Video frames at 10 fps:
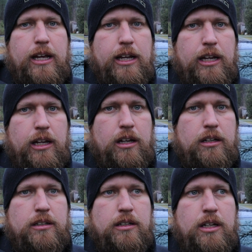
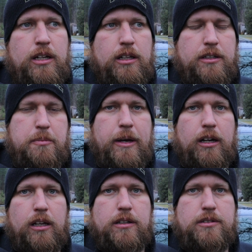and that's about it.